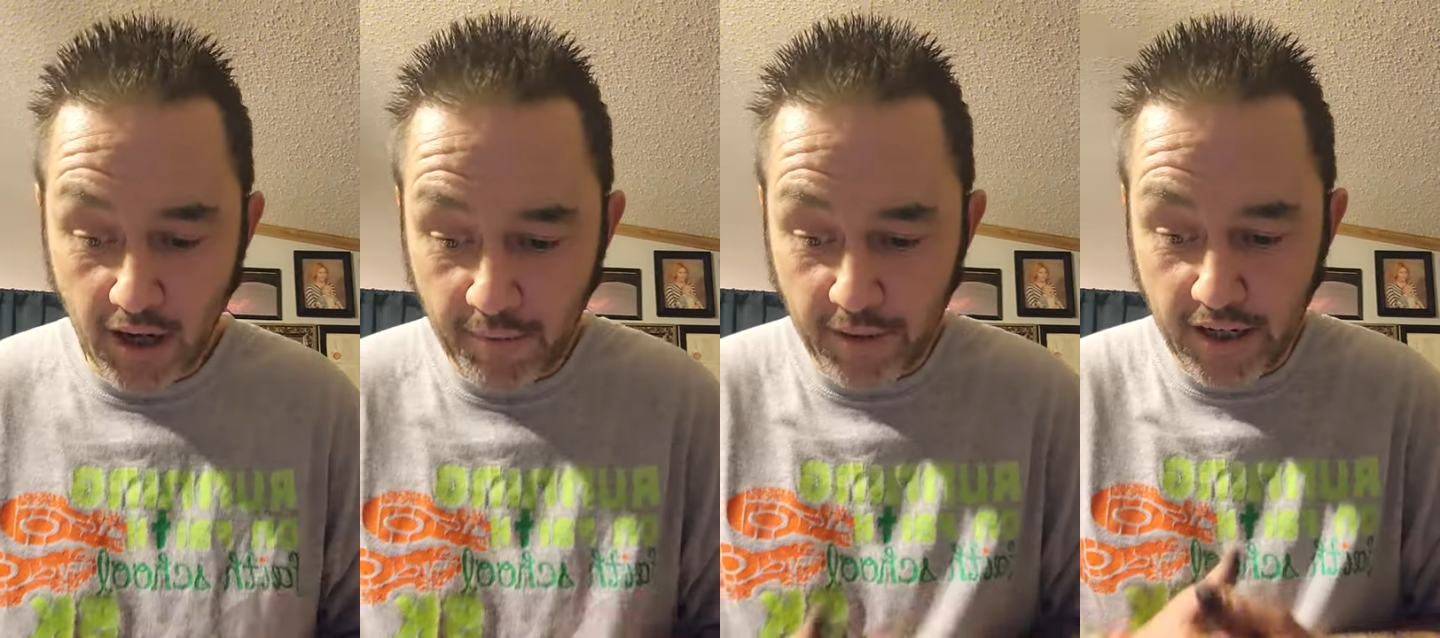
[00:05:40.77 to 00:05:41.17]

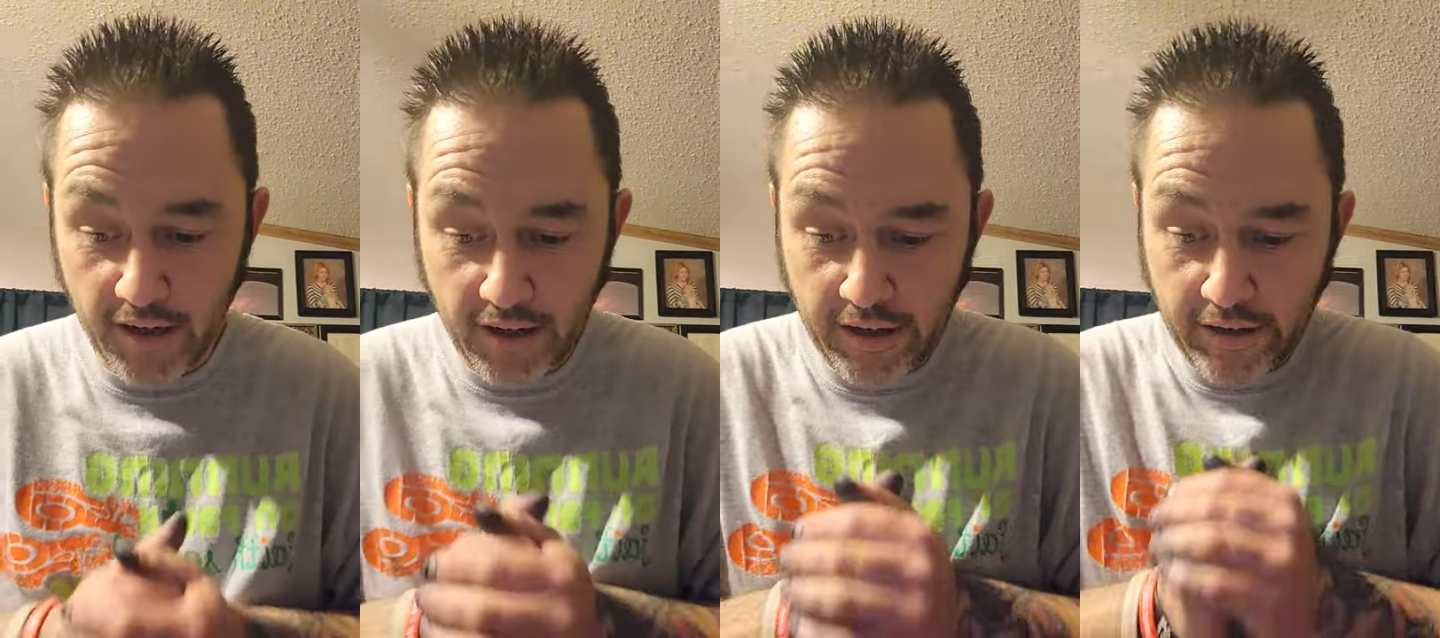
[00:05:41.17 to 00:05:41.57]
I mean,
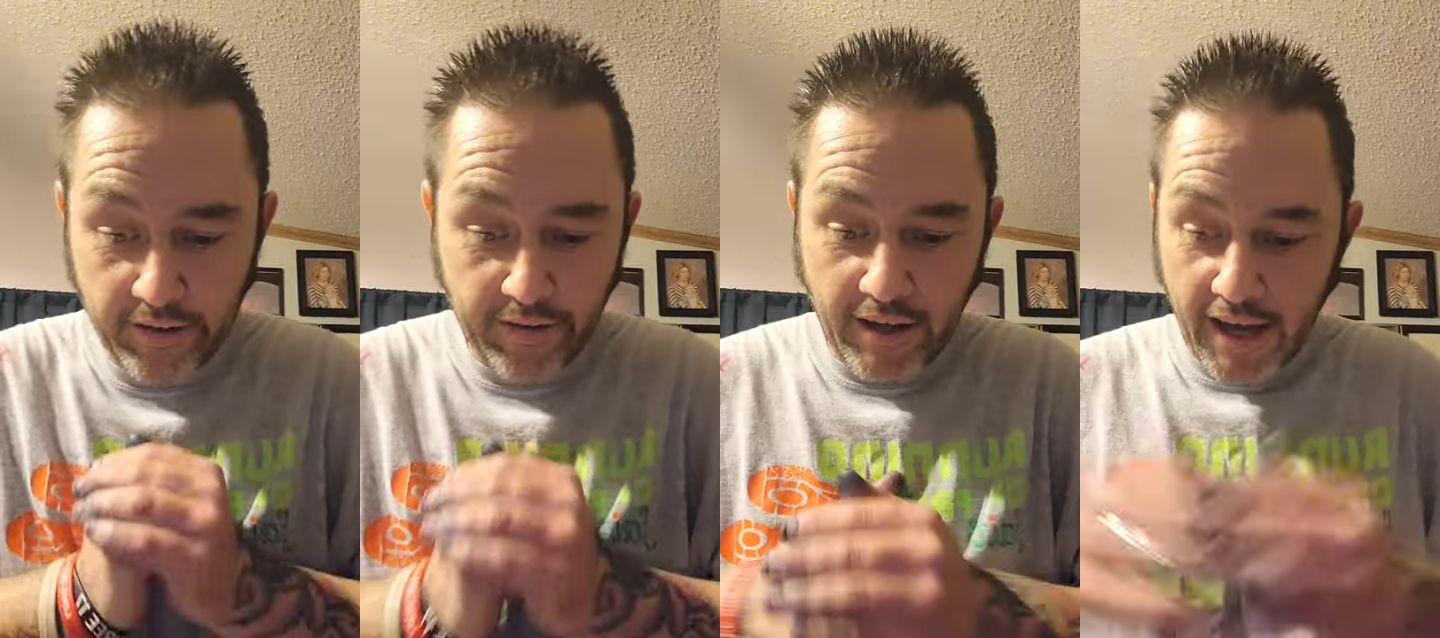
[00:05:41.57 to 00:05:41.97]

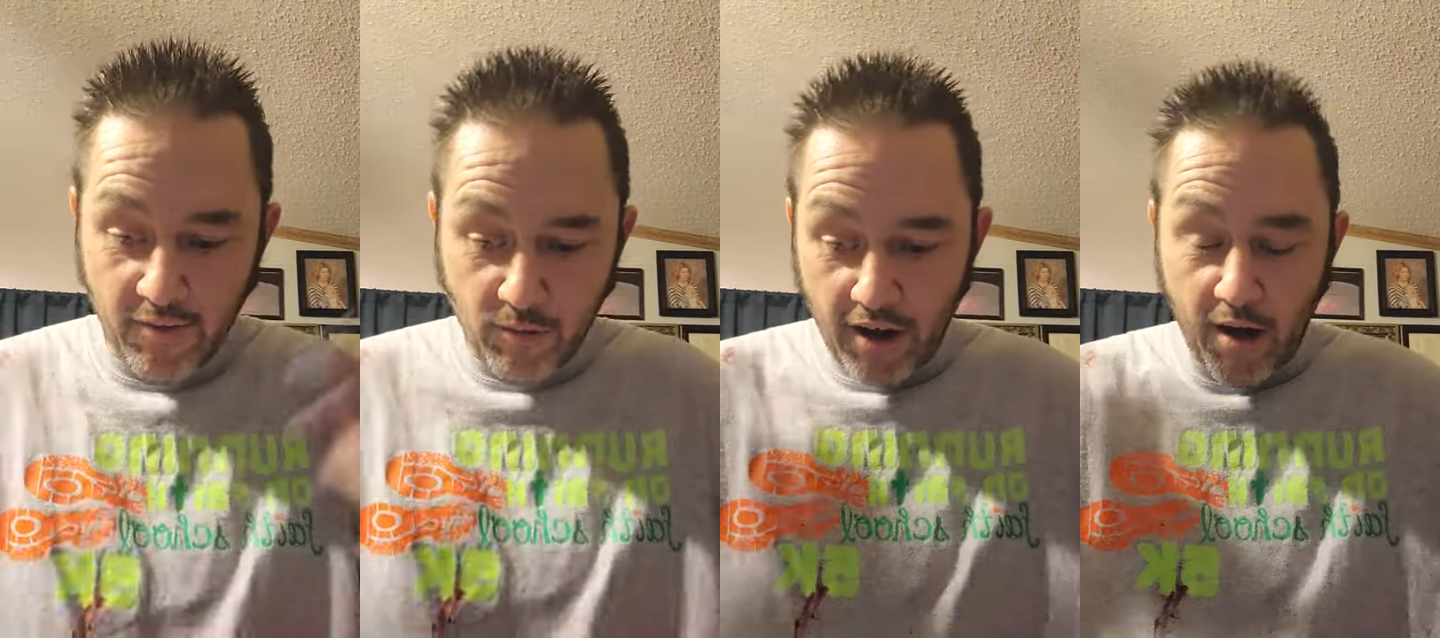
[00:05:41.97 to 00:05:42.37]

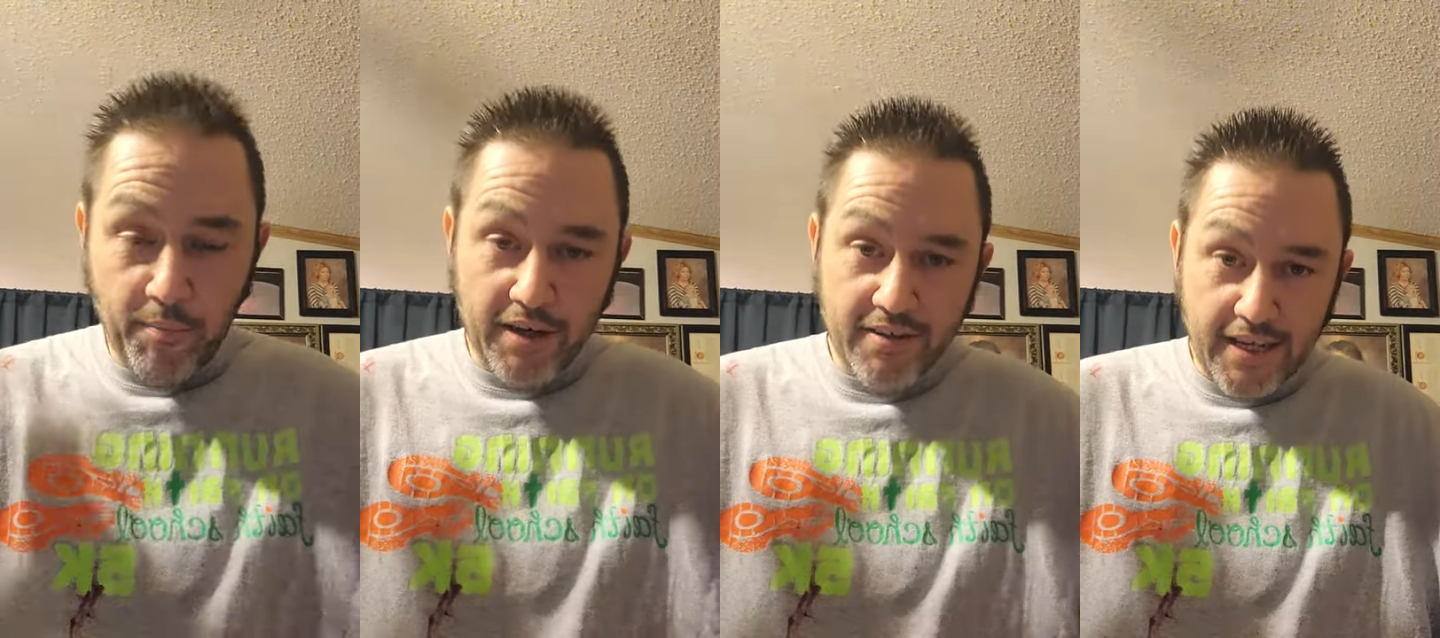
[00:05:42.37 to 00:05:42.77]
haven't we all
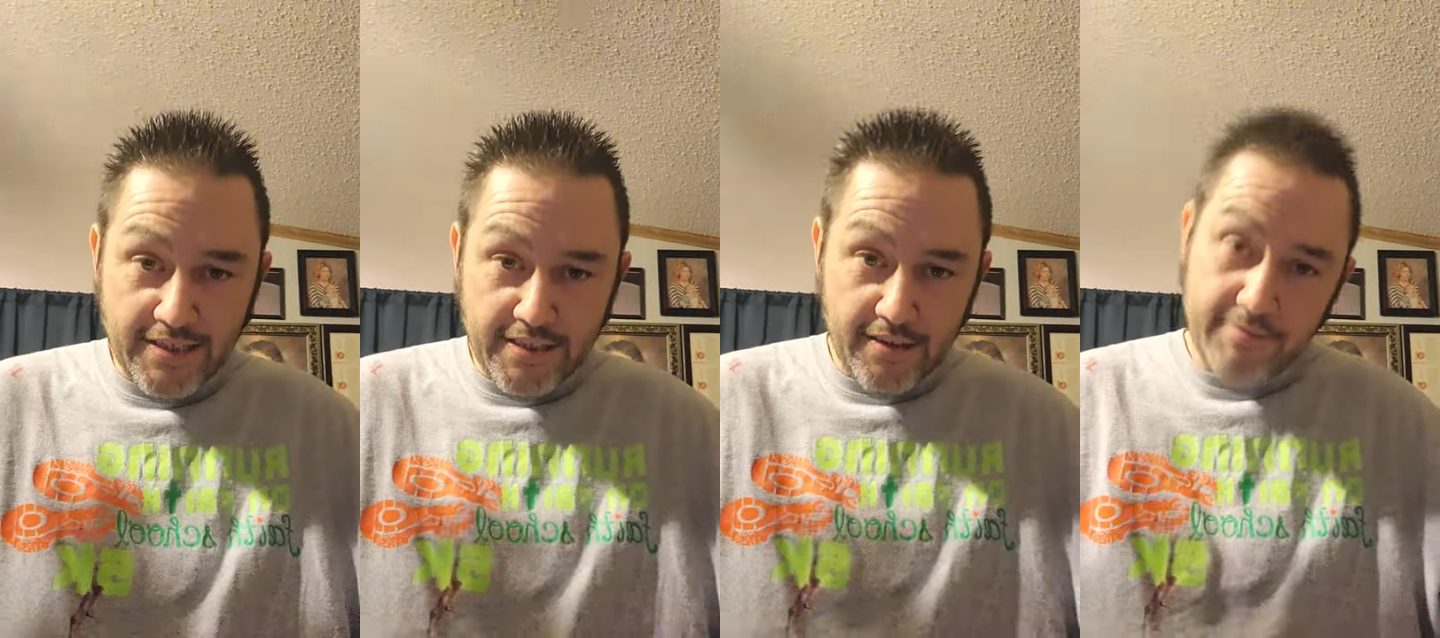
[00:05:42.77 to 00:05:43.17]
been
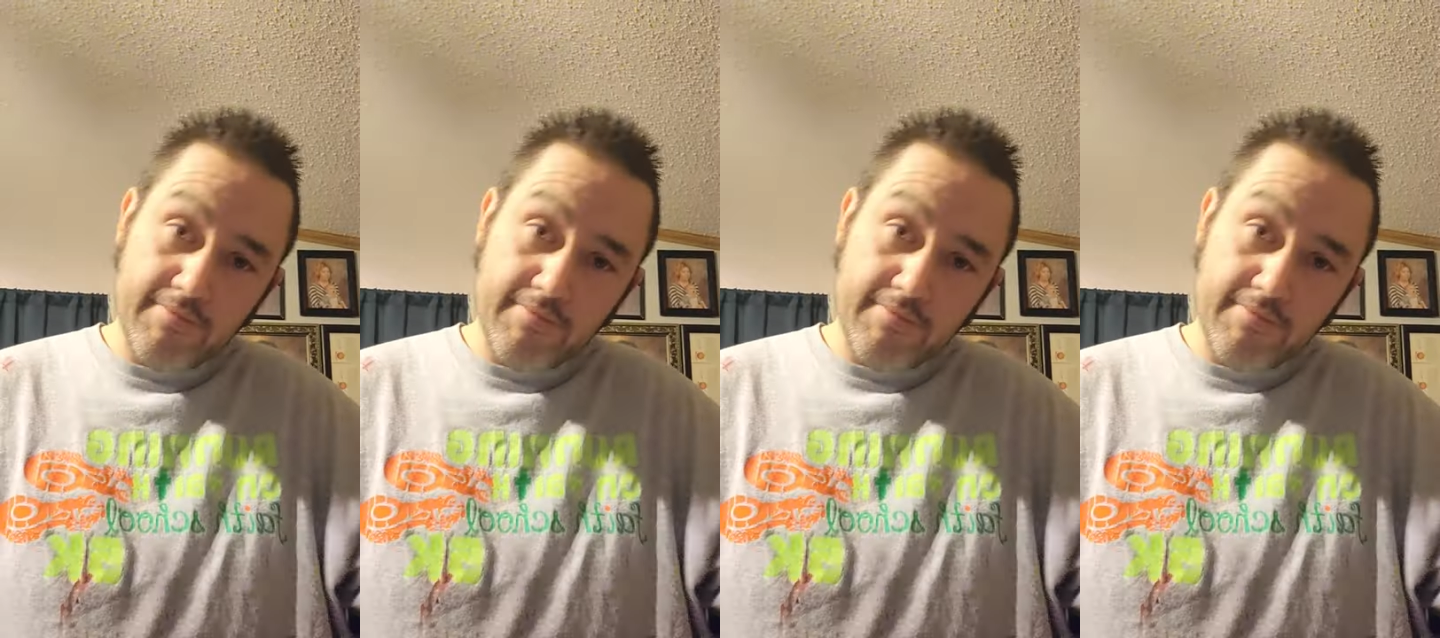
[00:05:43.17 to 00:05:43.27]
tested?